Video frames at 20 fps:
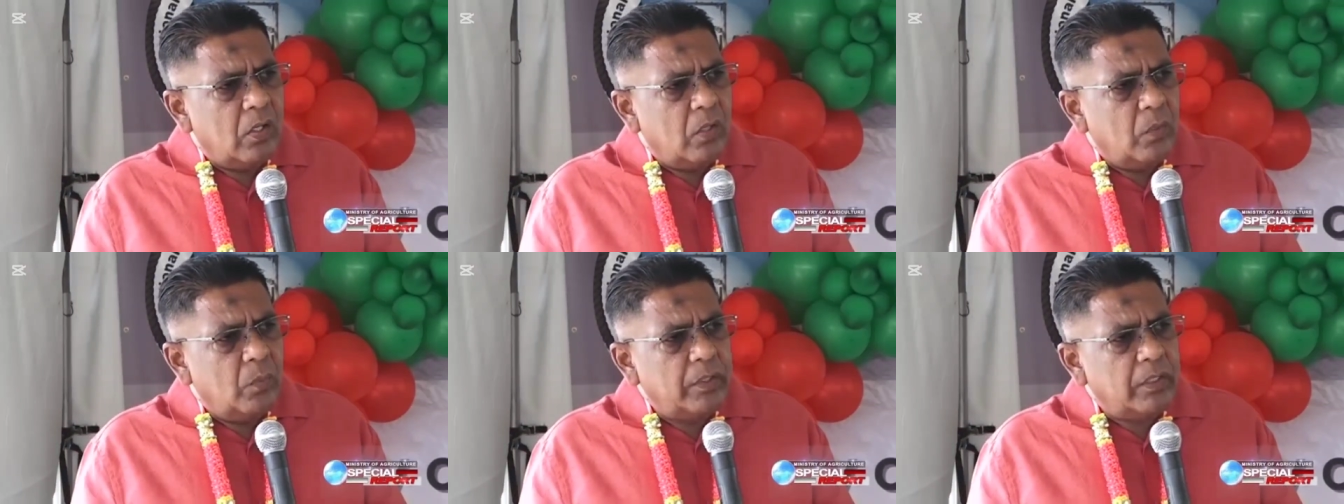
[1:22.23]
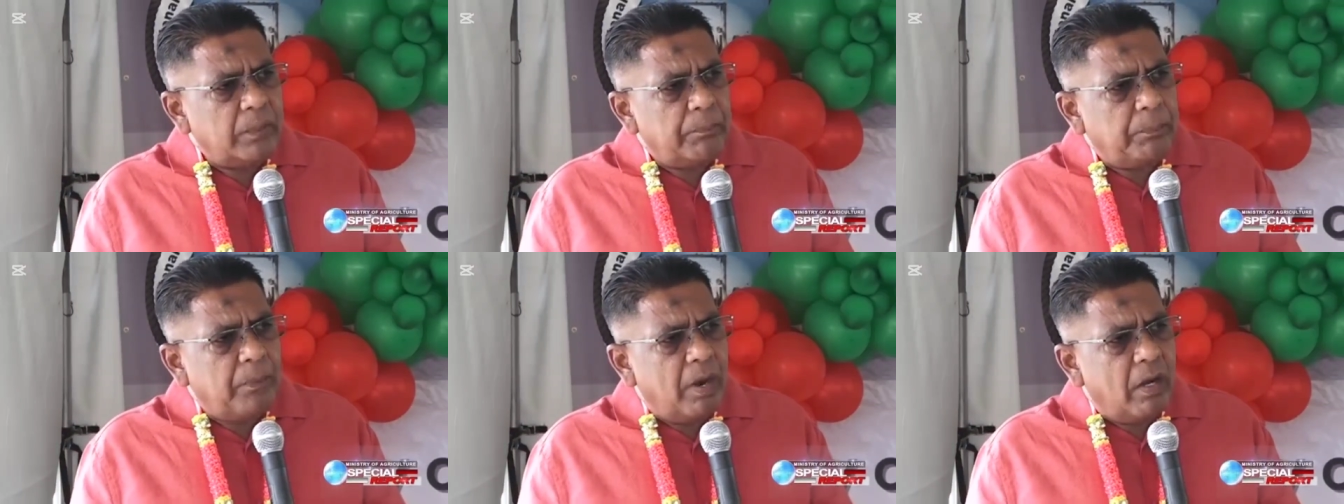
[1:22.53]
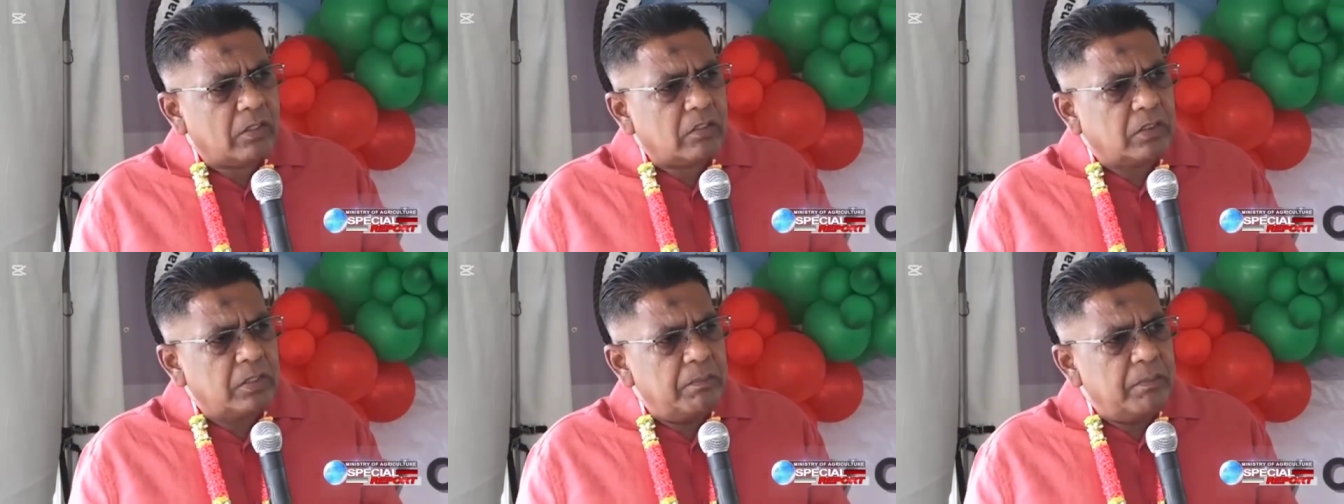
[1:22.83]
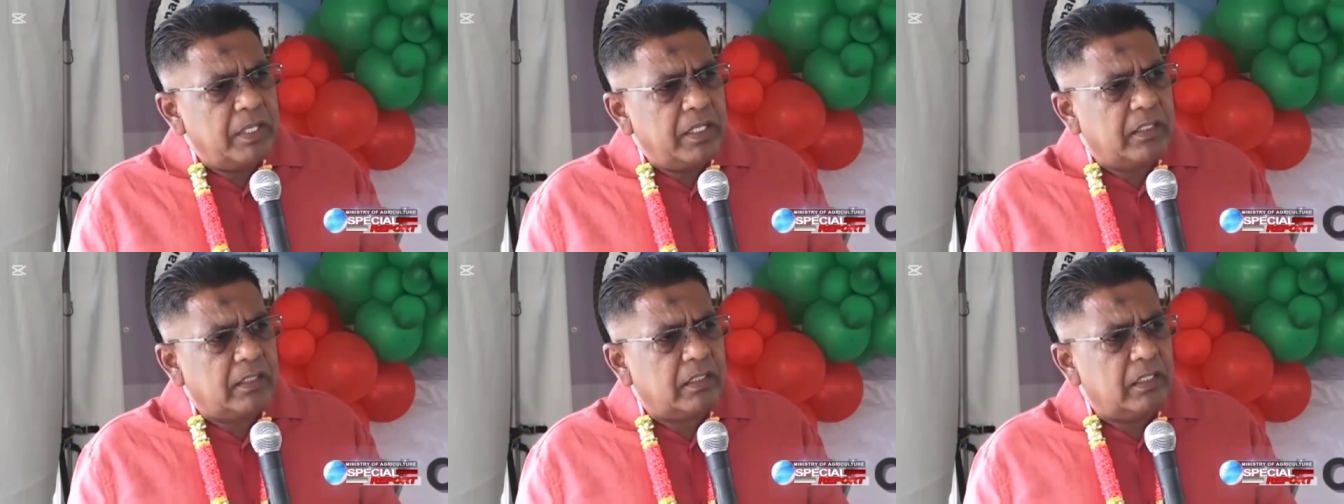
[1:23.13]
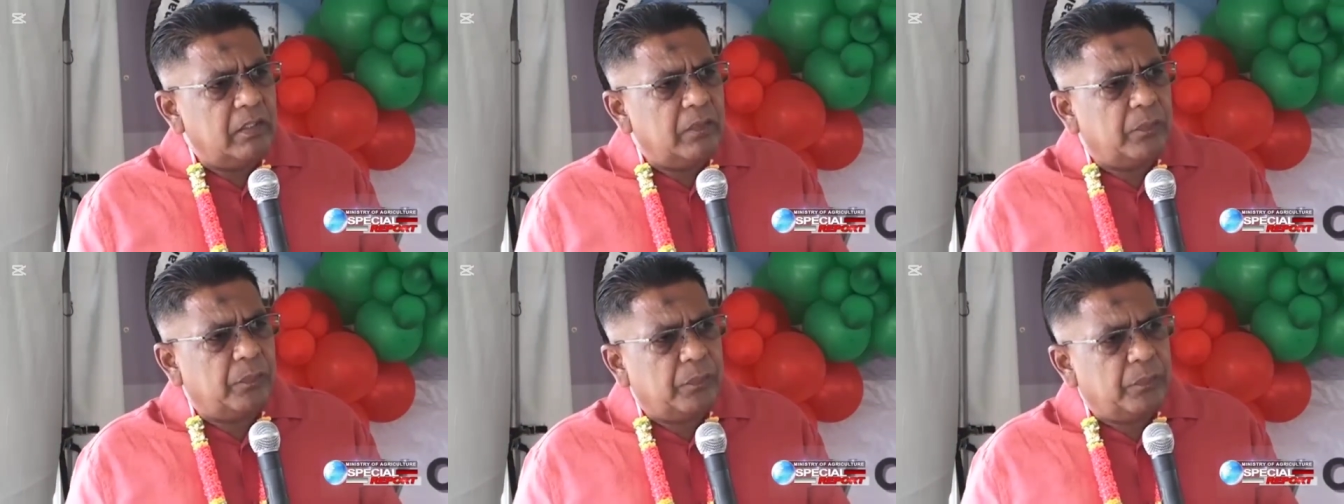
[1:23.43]
With
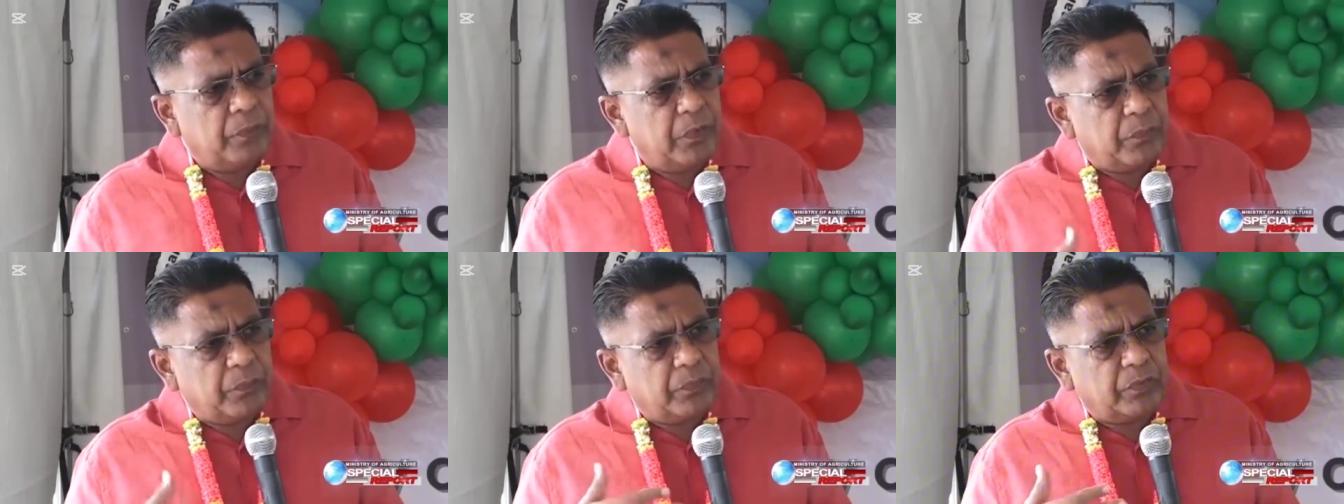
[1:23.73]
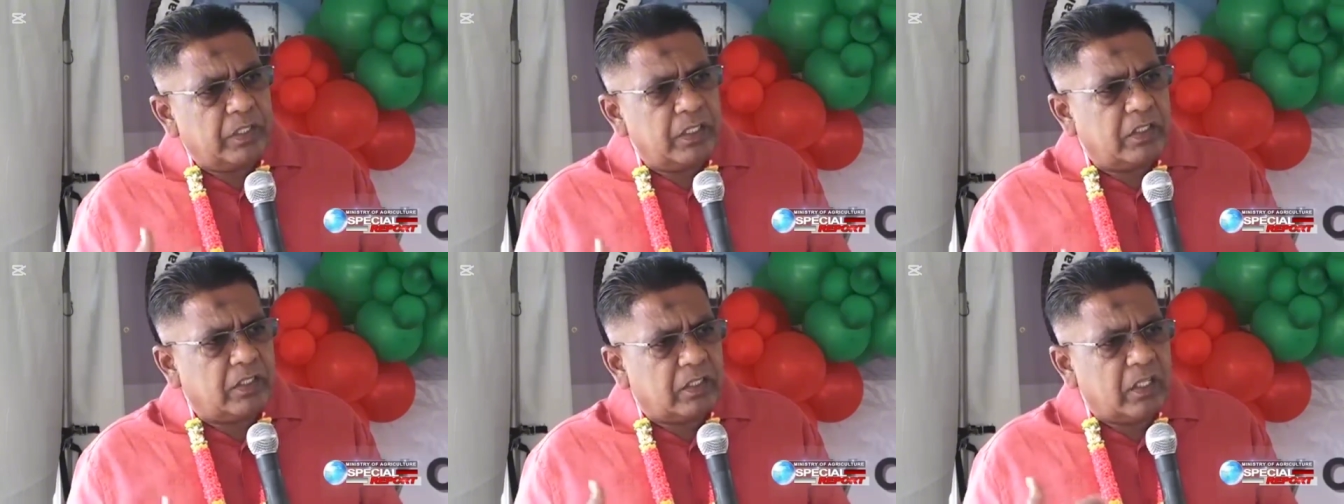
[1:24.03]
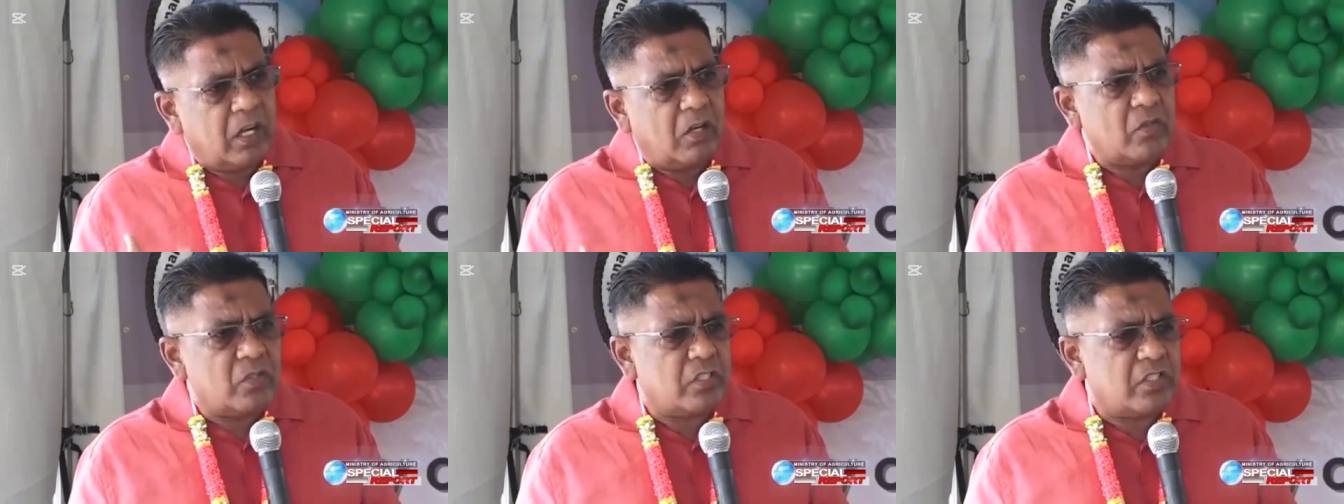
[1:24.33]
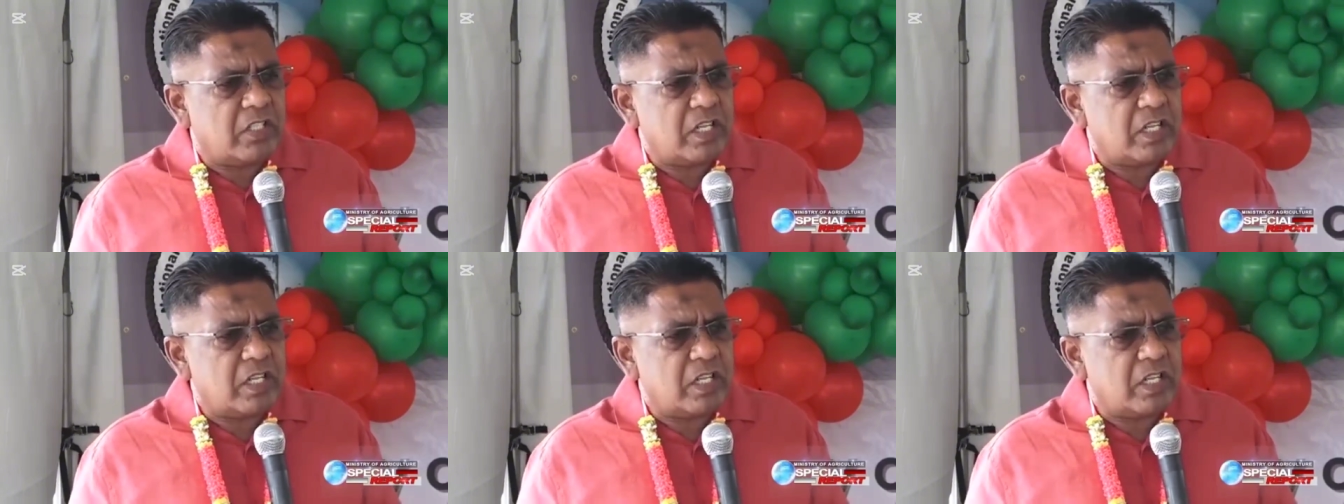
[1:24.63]
approximately 50,000,